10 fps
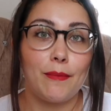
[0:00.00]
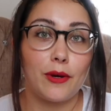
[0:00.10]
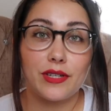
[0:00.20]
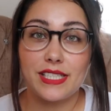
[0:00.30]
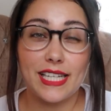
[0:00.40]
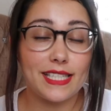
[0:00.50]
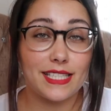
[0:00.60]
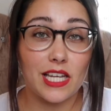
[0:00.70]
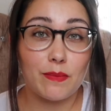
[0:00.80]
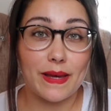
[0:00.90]
But on a
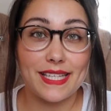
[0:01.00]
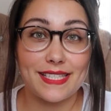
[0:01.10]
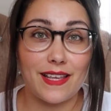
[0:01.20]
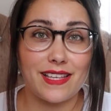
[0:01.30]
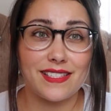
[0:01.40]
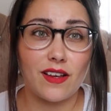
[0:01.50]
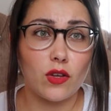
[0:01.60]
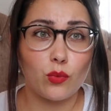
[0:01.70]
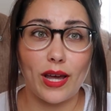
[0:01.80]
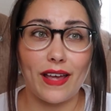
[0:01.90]
day-to-day basis,
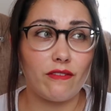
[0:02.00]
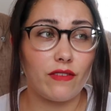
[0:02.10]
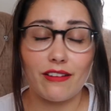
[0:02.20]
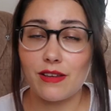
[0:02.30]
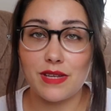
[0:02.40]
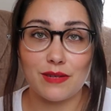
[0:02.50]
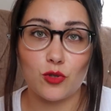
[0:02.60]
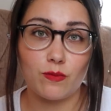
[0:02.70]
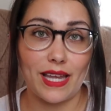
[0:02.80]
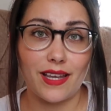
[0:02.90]
I wear very
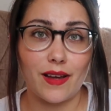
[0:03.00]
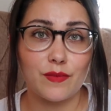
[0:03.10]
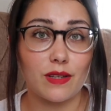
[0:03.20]
minimal makeup,